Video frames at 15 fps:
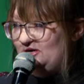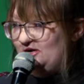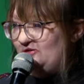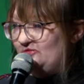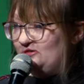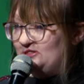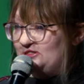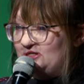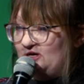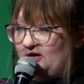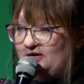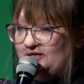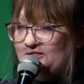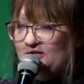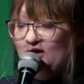He was
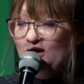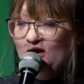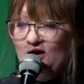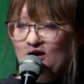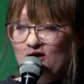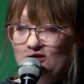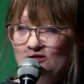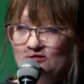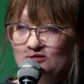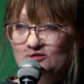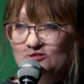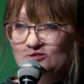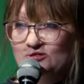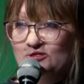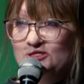like, "Yeah,
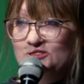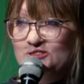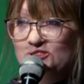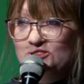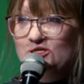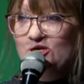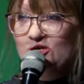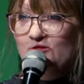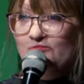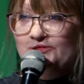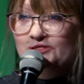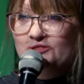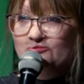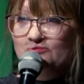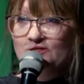this is gonna
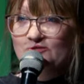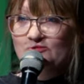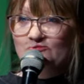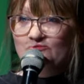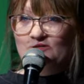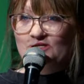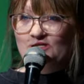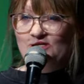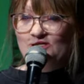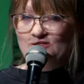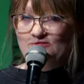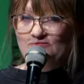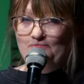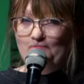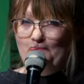be
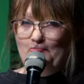groovy,"